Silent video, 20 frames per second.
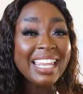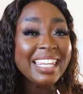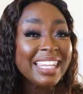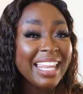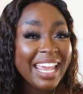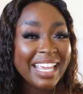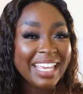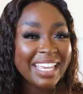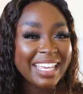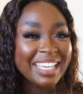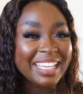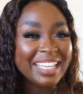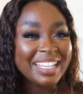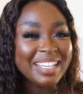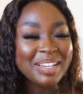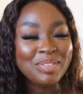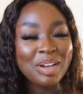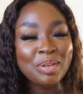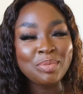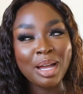I like
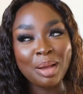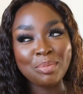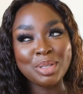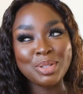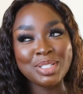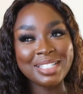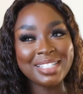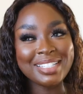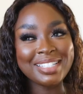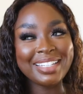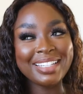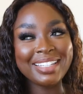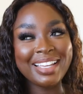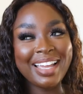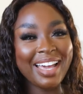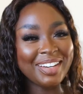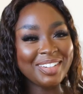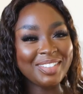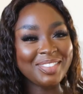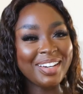it. My mom uses it.
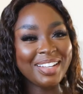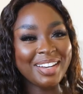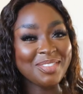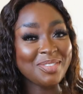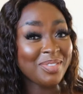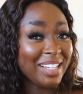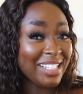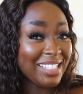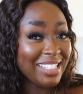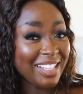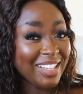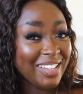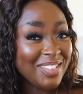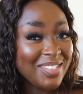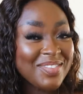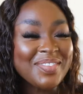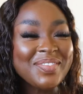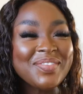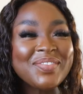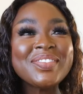I don't want it for
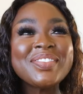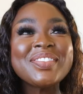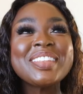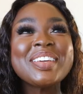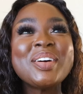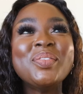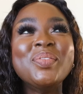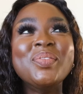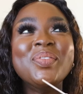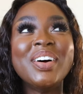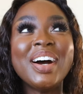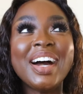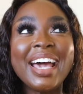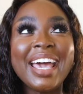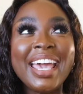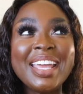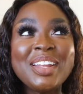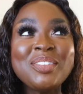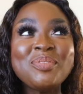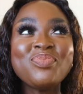myself,
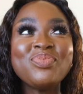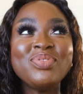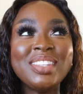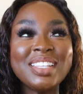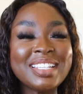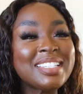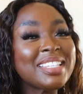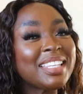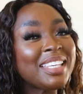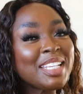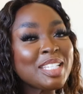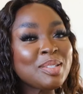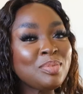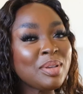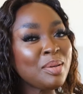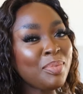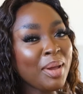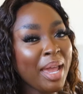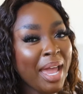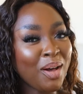but this gives
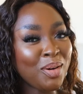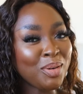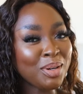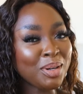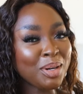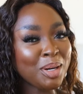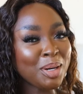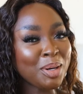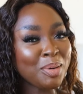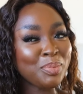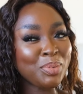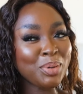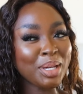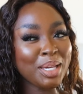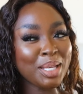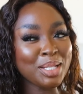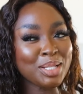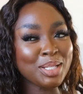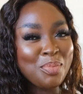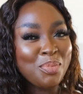me powder,
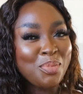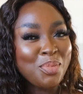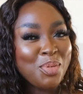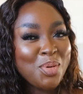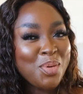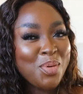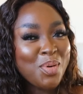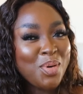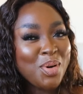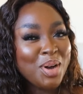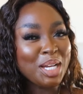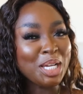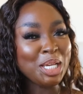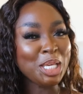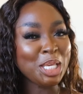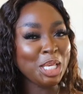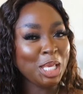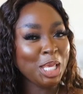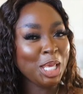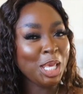but more
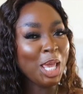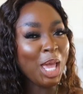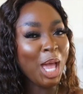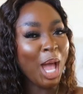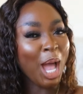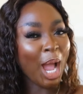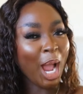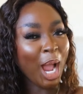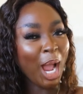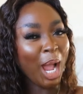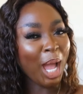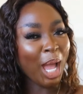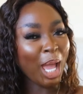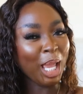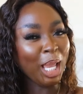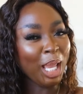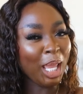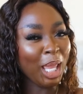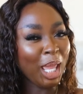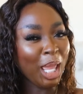young,
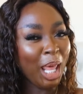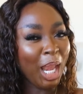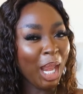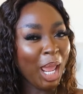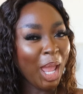you